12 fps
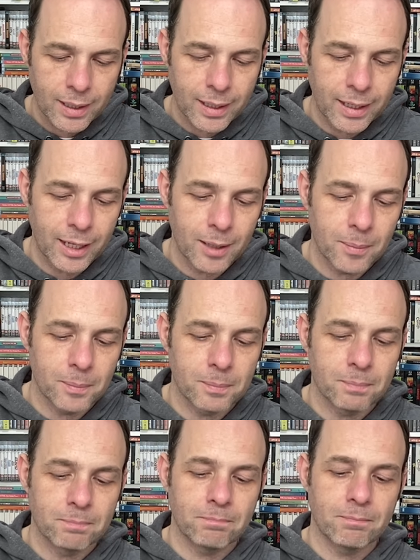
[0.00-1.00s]

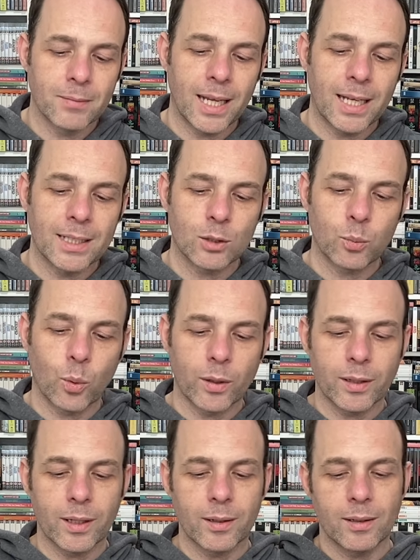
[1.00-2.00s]
It's
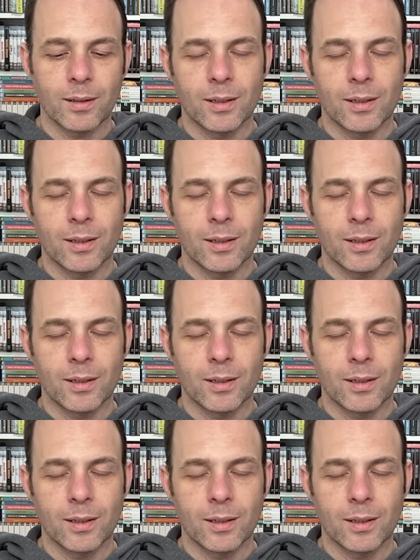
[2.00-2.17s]
one that,